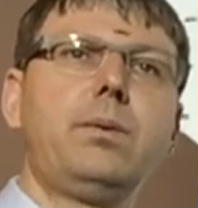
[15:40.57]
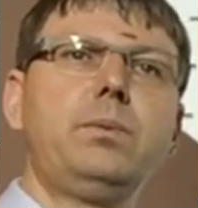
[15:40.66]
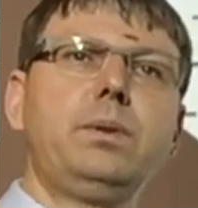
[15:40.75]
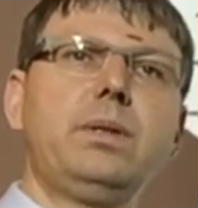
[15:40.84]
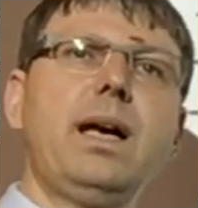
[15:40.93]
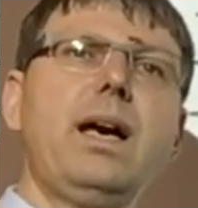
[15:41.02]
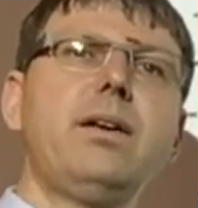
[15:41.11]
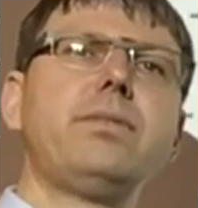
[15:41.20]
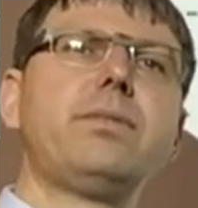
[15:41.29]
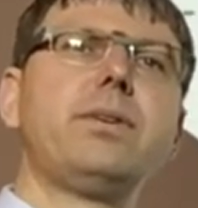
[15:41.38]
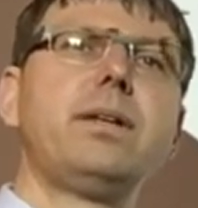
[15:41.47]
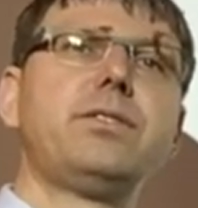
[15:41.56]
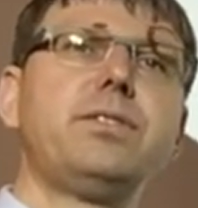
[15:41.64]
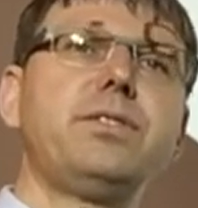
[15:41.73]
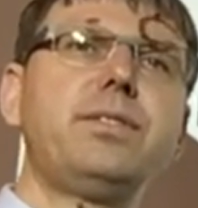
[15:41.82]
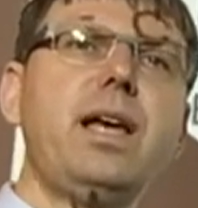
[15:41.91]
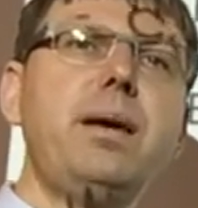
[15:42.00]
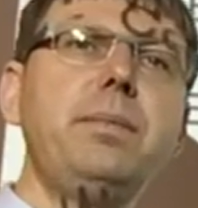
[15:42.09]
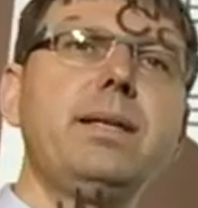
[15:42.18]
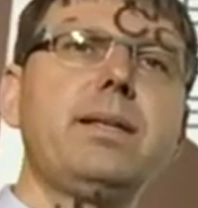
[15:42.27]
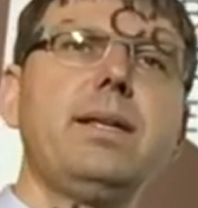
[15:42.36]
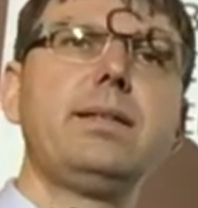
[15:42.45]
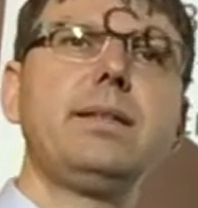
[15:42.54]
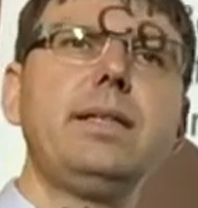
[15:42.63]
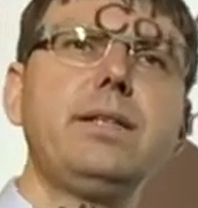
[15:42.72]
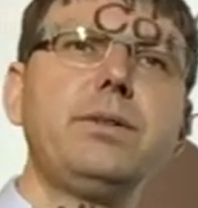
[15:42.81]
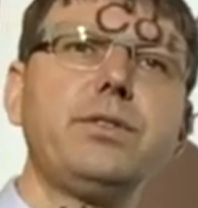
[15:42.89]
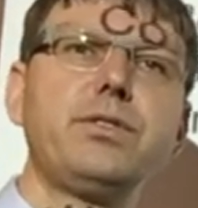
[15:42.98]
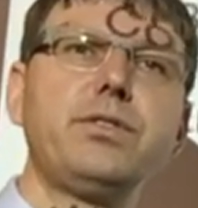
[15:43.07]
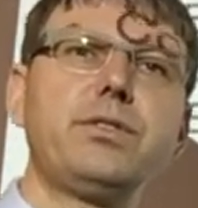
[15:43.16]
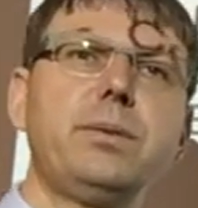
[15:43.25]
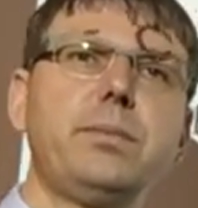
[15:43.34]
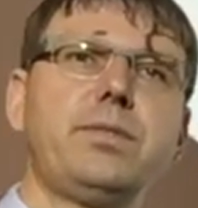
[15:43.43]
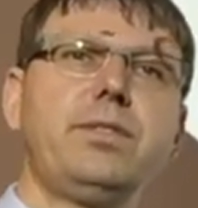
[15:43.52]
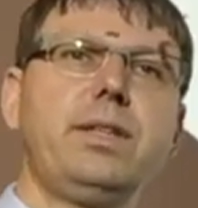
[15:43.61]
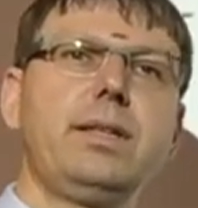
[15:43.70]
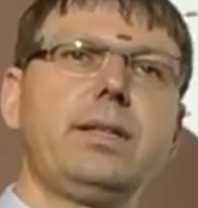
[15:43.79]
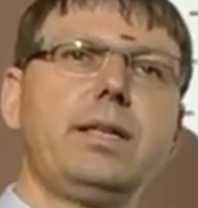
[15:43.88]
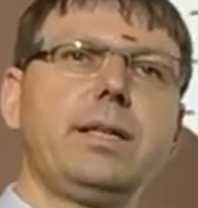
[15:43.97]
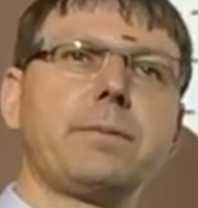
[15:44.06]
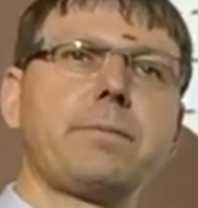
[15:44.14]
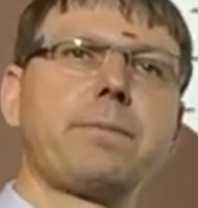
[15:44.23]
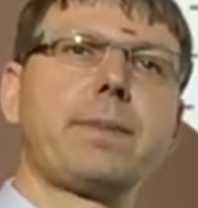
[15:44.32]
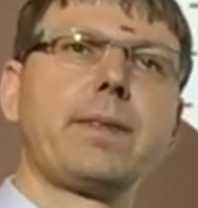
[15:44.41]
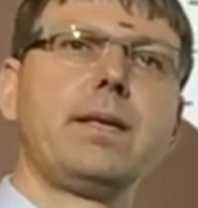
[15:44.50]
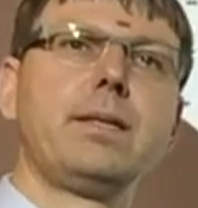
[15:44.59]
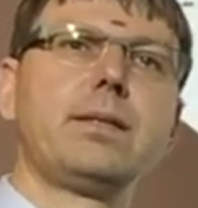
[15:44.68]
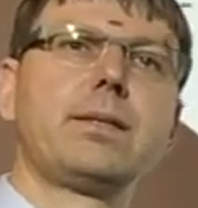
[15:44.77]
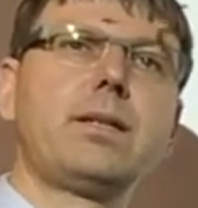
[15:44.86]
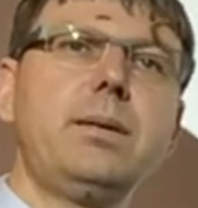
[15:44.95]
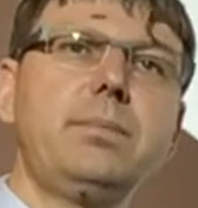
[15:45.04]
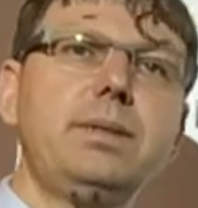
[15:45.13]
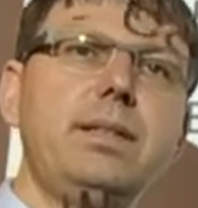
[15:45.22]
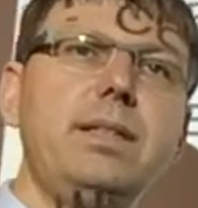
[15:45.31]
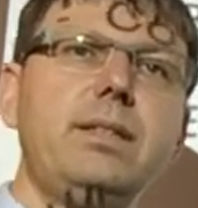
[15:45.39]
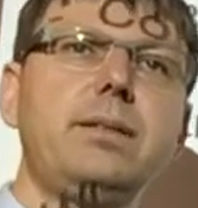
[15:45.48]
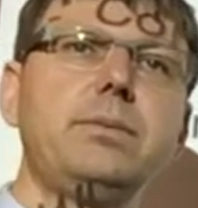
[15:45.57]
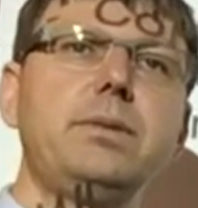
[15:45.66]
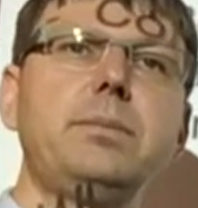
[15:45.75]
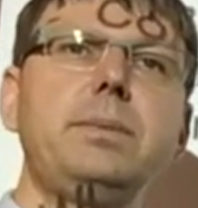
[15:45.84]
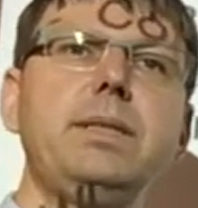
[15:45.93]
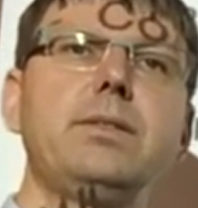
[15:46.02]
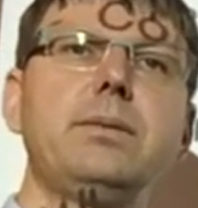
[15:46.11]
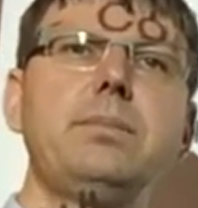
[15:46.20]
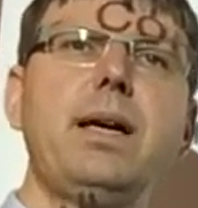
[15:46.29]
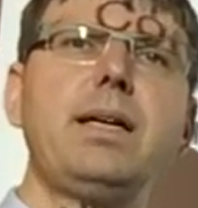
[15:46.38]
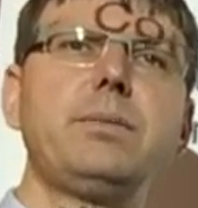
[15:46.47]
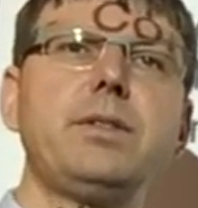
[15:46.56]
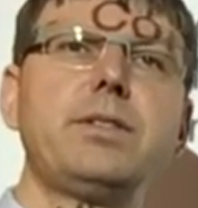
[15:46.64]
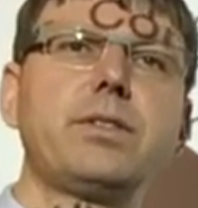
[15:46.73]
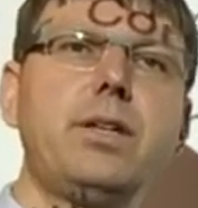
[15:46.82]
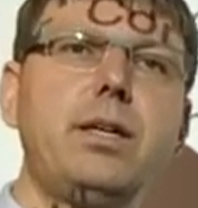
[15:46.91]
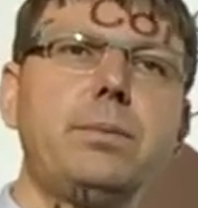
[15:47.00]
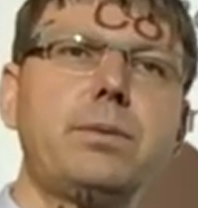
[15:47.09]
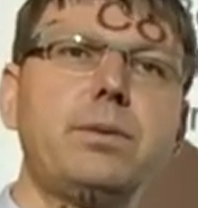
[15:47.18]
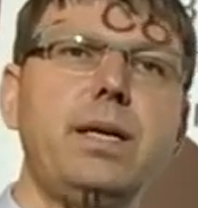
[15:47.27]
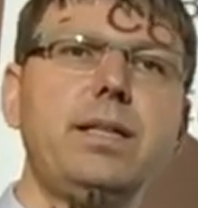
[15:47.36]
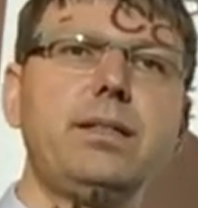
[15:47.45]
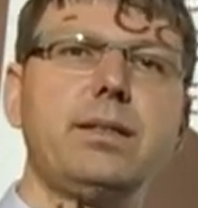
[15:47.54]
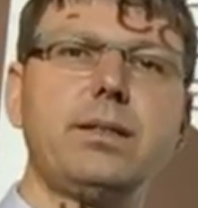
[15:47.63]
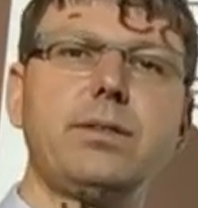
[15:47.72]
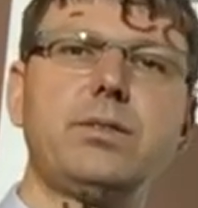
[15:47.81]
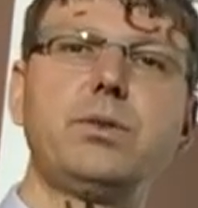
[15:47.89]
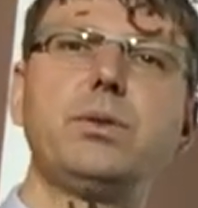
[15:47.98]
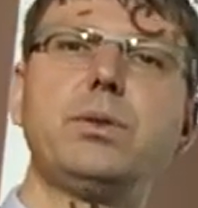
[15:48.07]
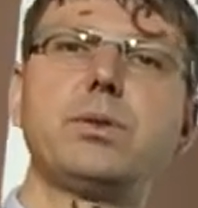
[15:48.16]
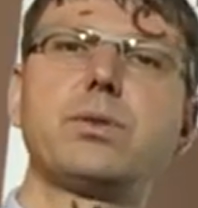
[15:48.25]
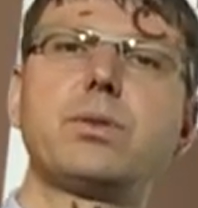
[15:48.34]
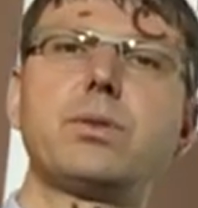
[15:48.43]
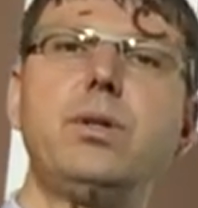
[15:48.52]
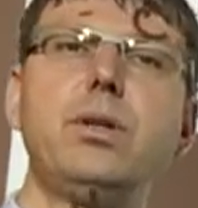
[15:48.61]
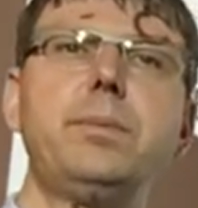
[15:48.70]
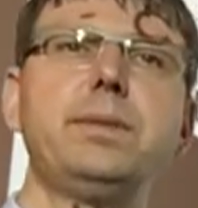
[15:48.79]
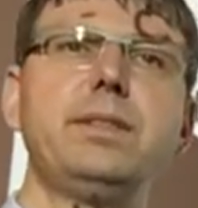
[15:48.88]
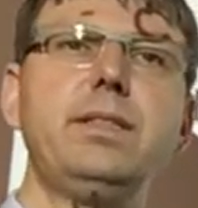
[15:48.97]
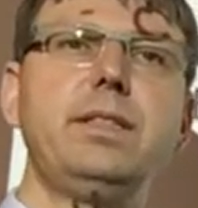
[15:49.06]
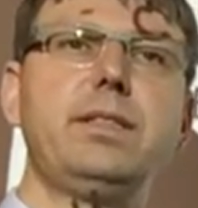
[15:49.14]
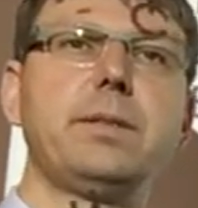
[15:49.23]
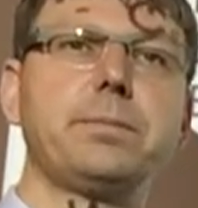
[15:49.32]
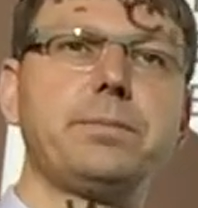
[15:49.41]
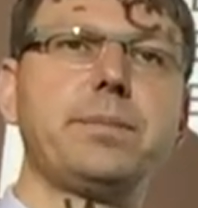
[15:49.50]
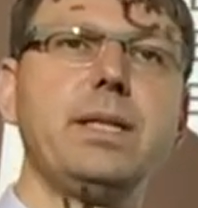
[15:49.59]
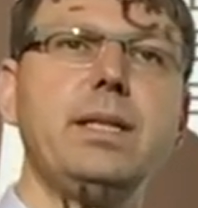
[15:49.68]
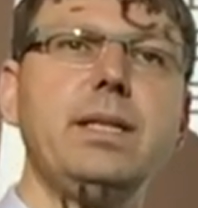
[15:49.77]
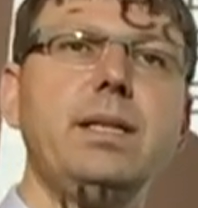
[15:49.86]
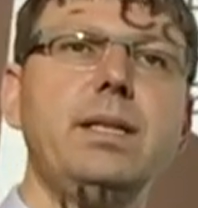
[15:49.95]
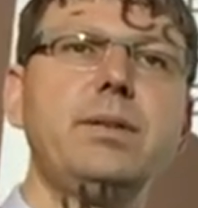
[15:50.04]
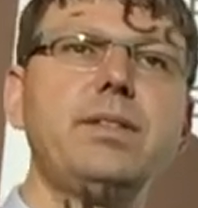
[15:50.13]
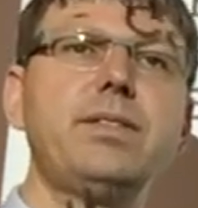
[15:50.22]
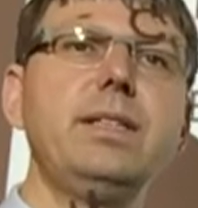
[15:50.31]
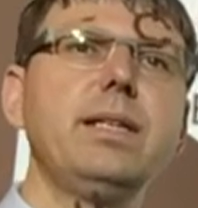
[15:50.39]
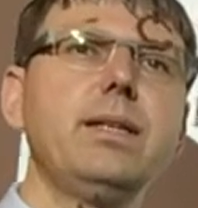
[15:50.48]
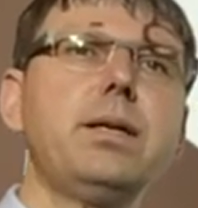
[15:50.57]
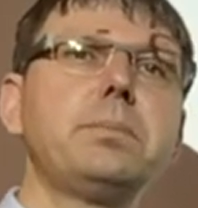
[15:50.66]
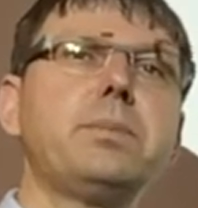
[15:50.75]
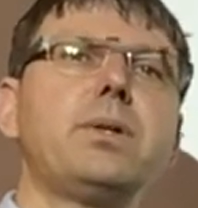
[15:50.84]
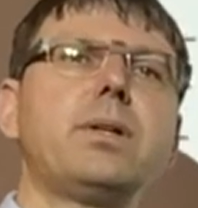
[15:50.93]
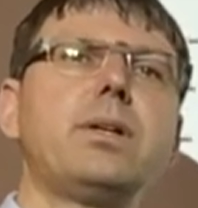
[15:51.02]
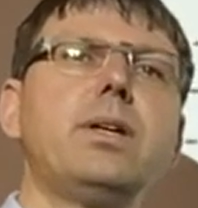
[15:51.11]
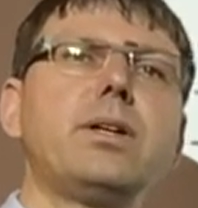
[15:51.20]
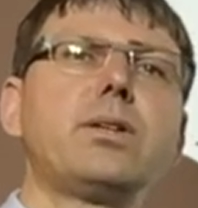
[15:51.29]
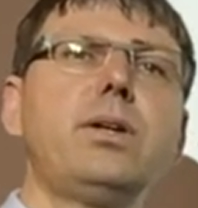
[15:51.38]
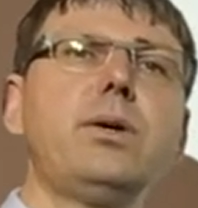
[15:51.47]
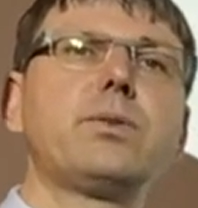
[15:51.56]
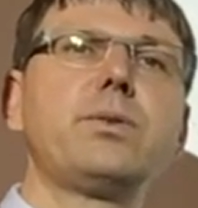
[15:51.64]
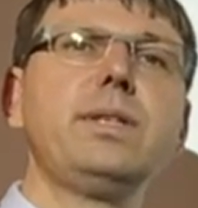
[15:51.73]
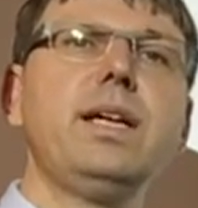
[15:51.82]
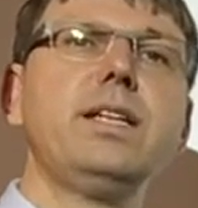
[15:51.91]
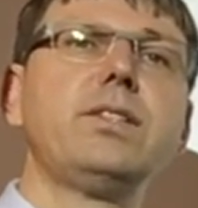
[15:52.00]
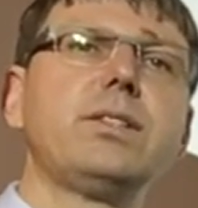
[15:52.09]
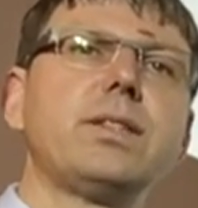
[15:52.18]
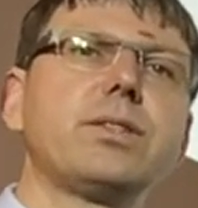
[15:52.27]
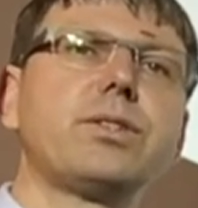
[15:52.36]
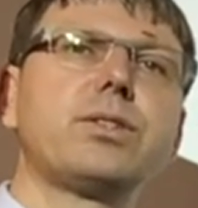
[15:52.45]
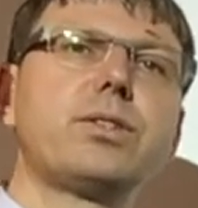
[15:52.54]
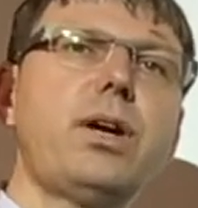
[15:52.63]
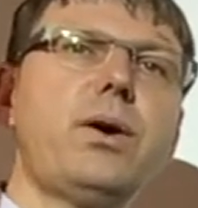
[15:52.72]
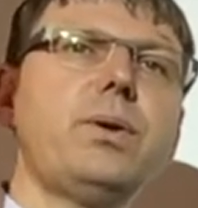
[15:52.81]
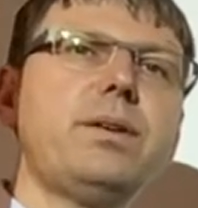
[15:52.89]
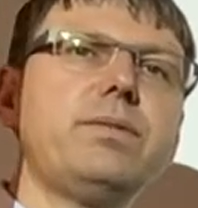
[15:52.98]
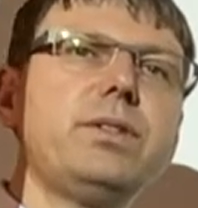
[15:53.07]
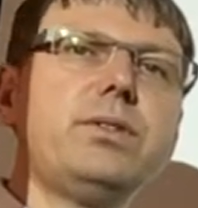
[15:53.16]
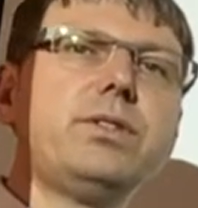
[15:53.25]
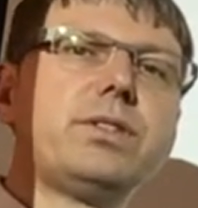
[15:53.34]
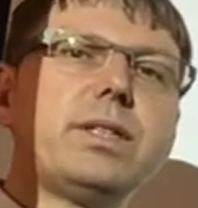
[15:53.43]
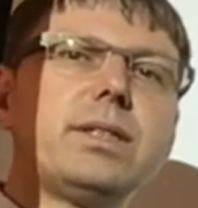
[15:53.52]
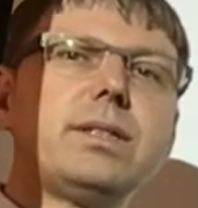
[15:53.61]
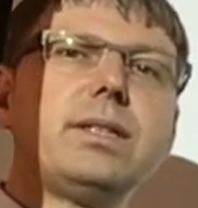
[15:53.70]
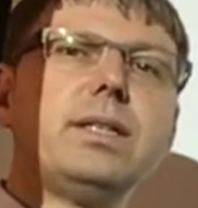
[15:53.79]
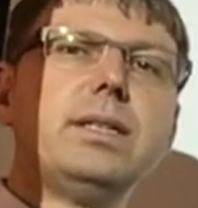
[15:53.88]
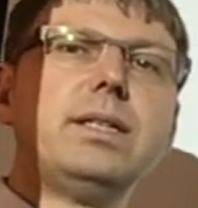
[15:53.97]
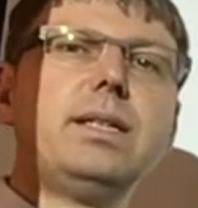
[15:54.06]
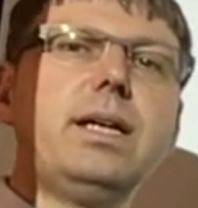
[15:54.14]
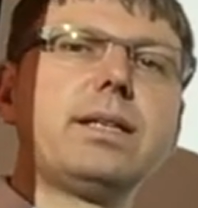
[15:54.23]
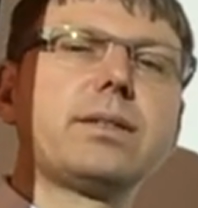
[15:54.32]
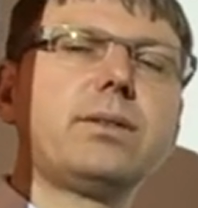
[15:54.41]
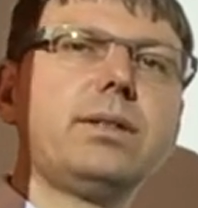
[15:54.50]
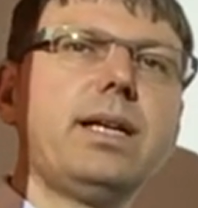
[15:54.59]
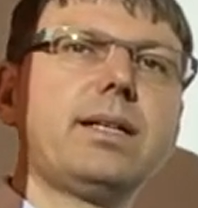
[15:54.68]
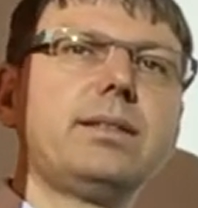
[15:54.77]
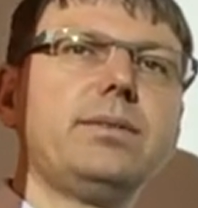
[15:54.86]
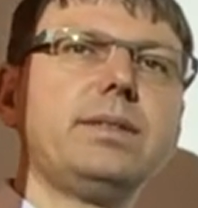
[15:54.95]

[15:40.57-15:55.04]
We'll have a systemic and ecosystem thinking. Competition will be combined with cooperation, so-called co-opetition. We'll see a lot more co-creation, co-evolution, and collective